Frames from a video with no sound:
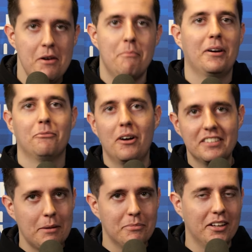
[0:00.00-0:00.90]
But
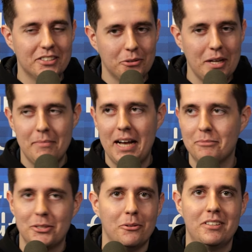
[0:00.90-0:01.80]
once I'm done streaming, I'm
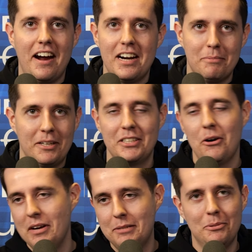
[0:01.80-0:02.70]
so tired because I
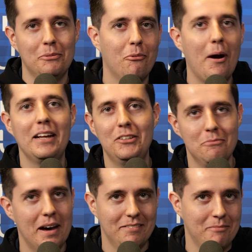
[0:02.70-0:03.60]
always put way too
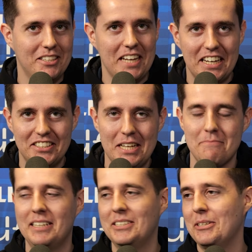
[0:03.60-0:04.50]
much energy in
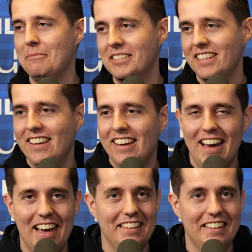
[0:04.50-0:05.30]
my streams uh,